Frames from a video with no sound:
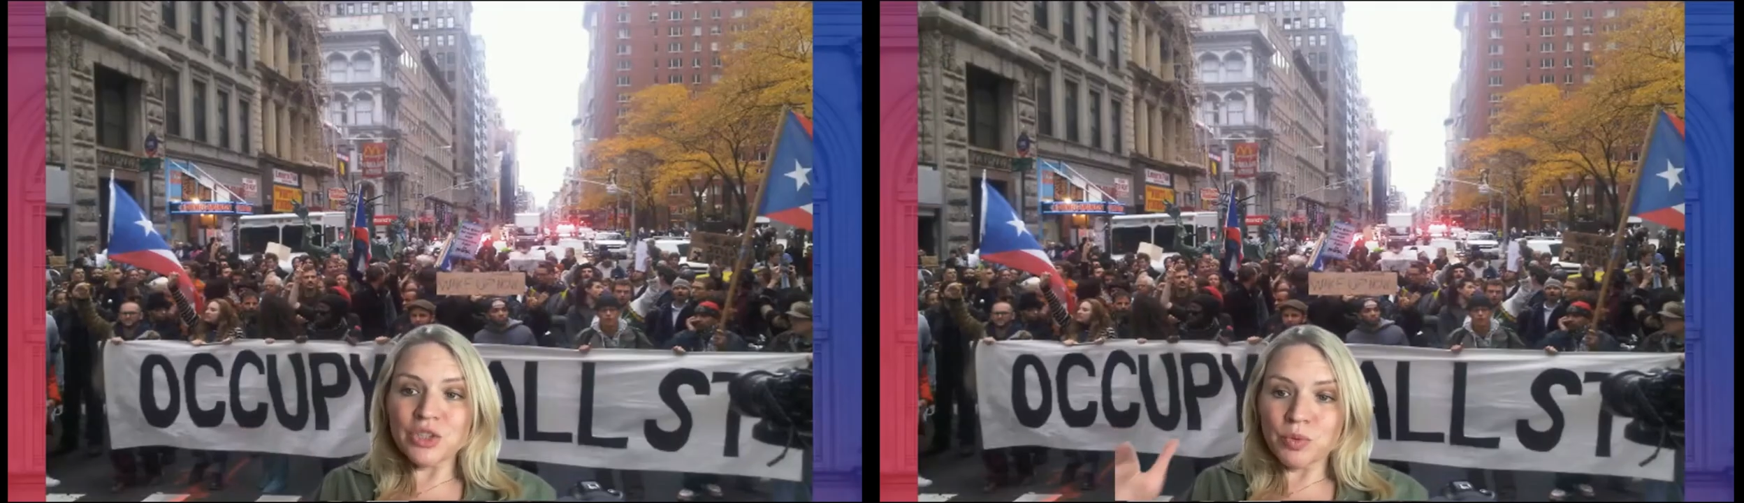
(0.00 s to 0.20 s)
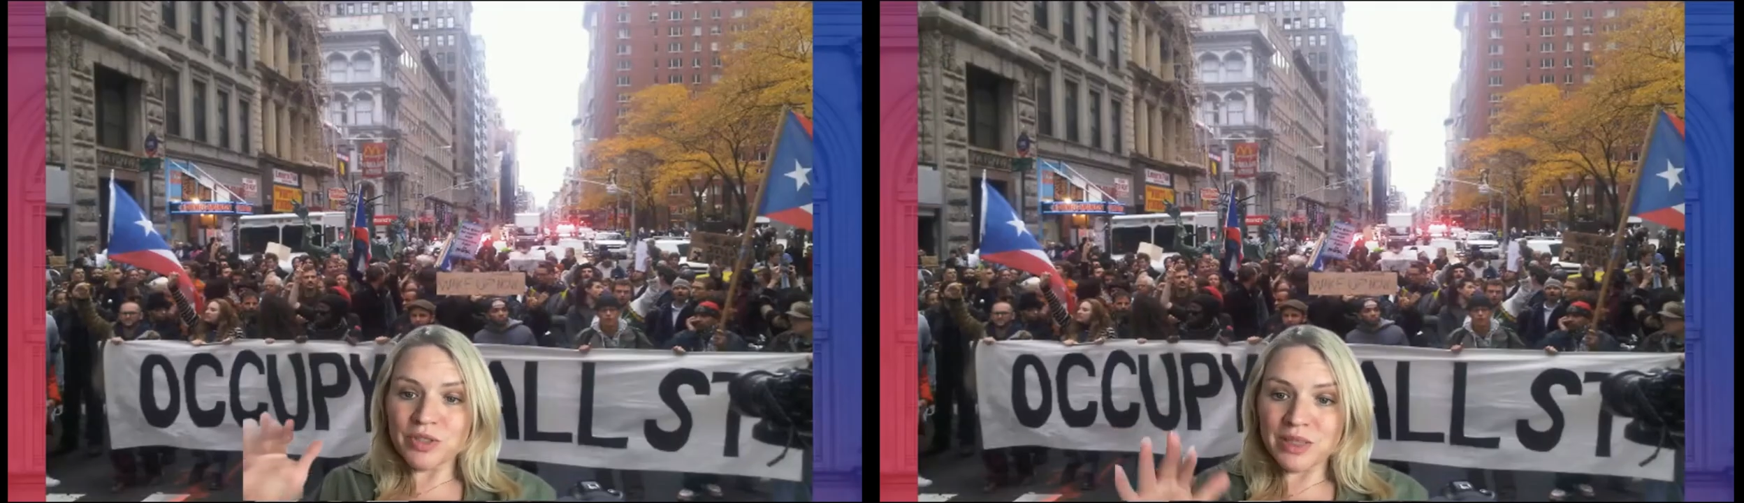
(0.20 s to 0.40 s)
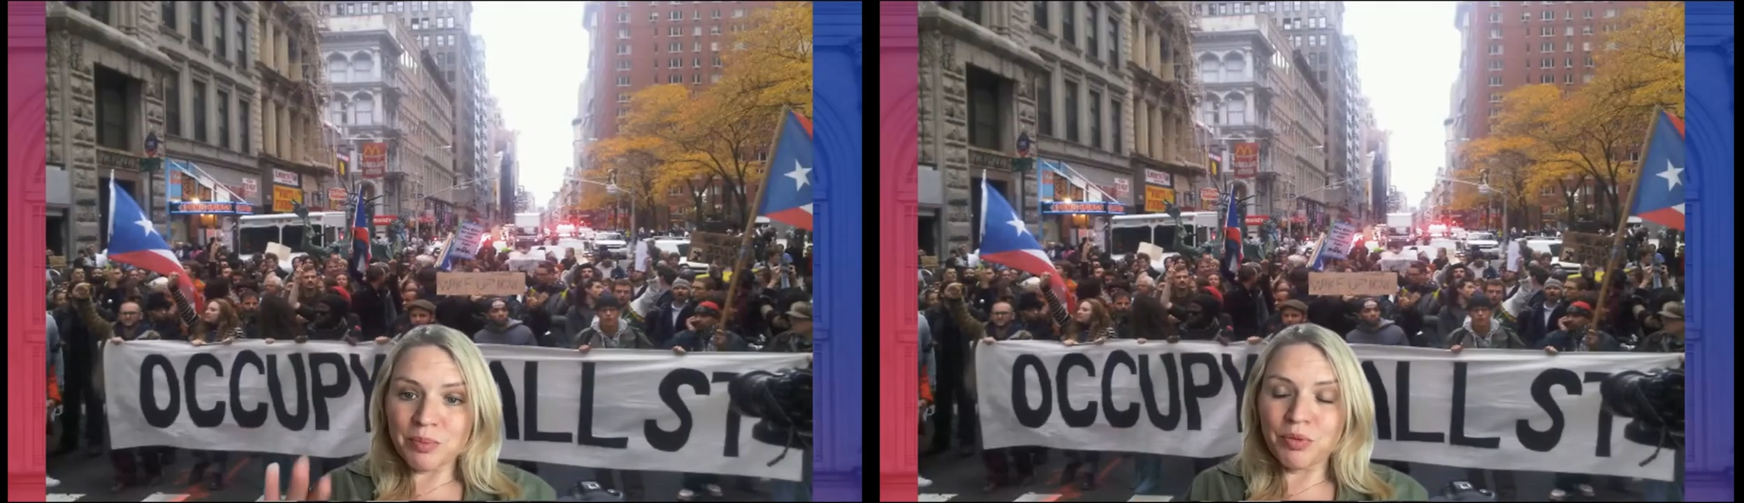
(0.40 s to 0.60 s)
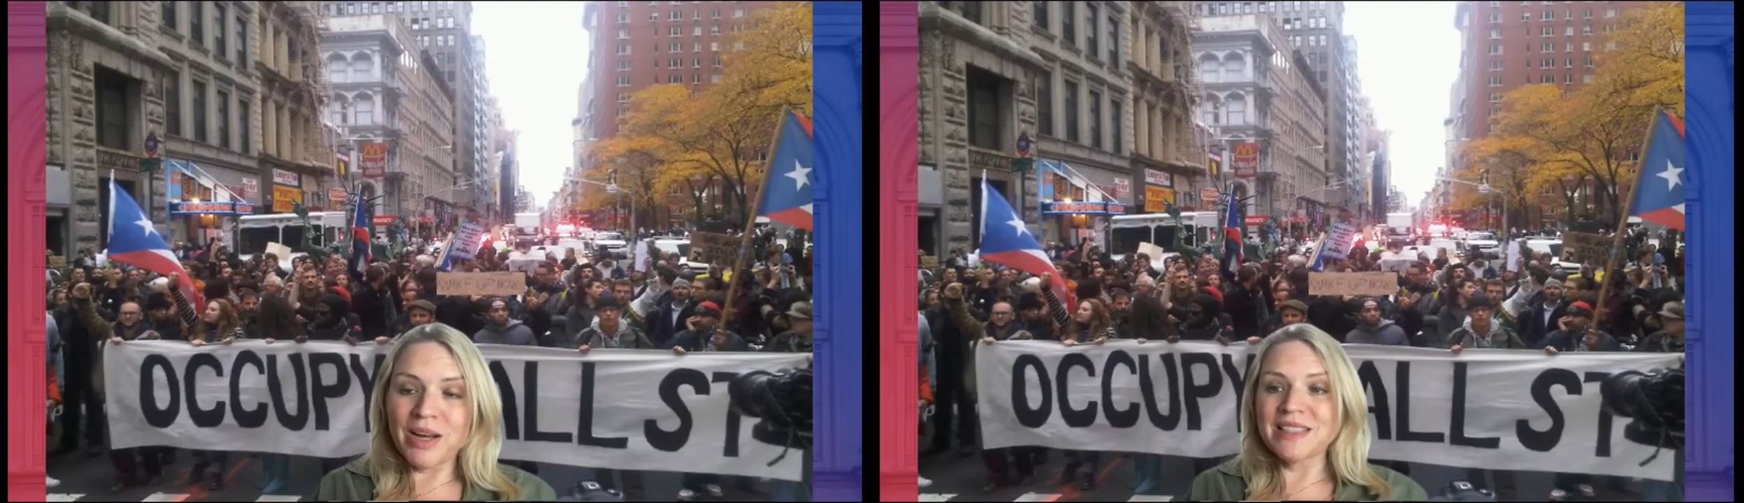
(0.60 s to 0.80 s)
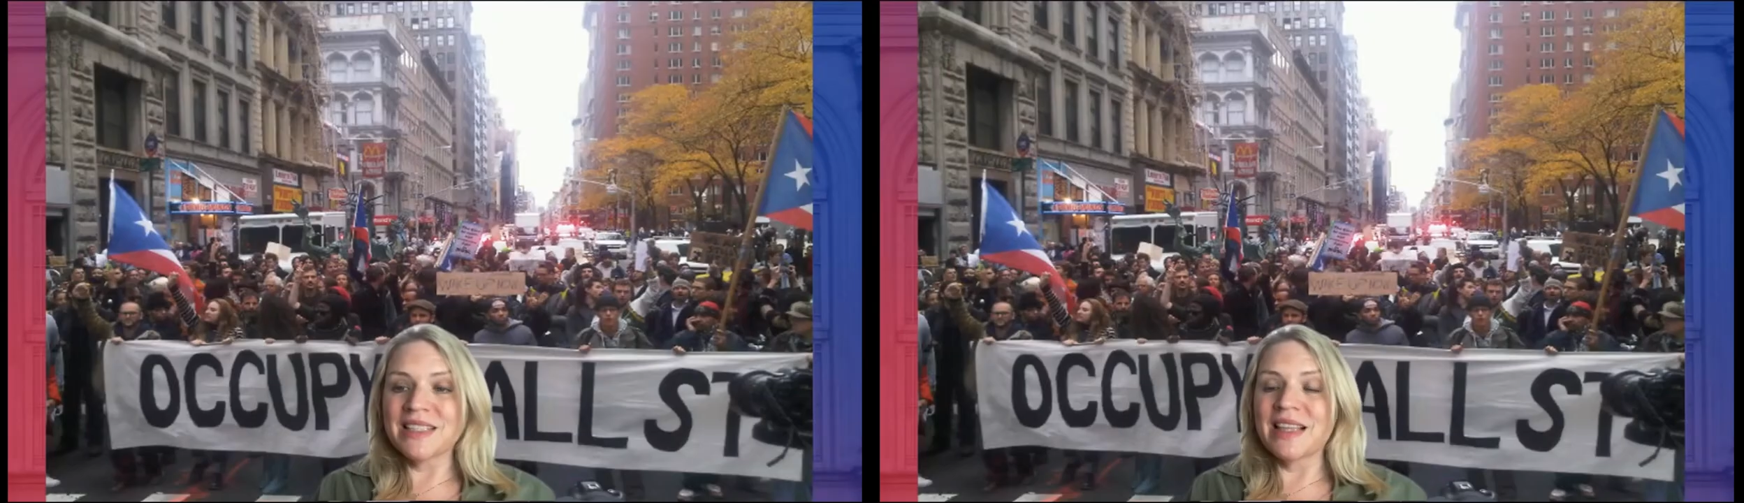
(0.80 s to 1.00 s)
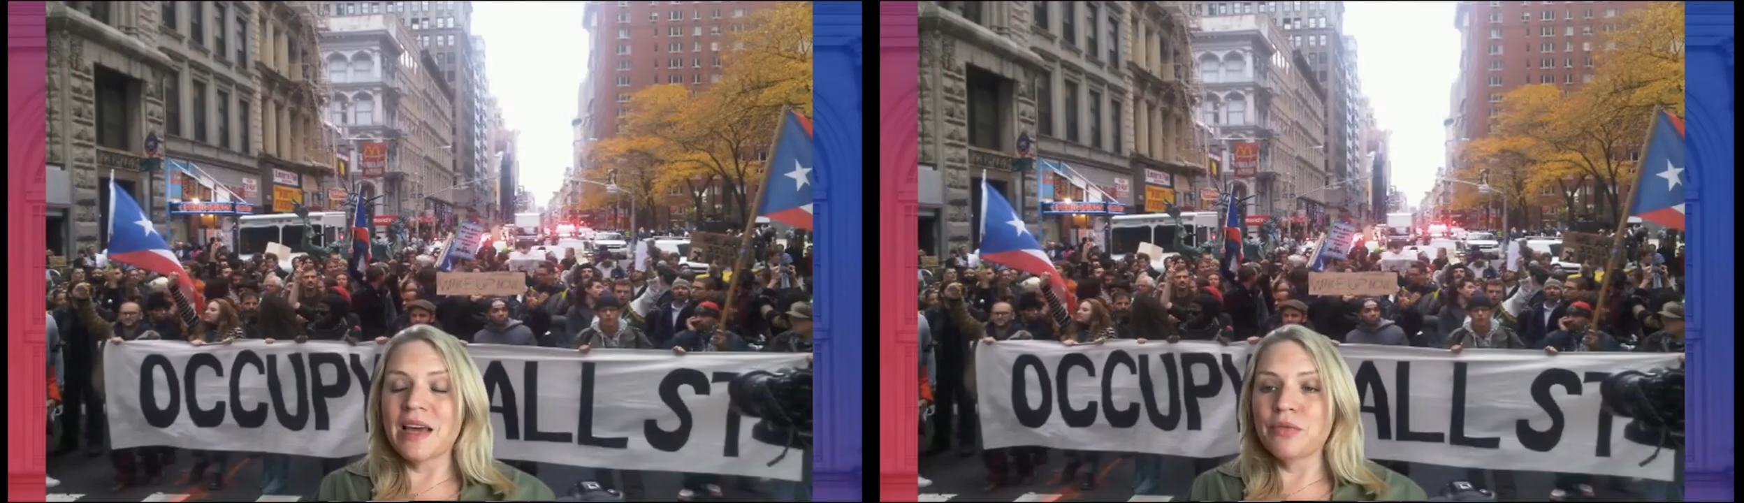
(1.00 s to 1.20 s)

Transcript: were suppressing that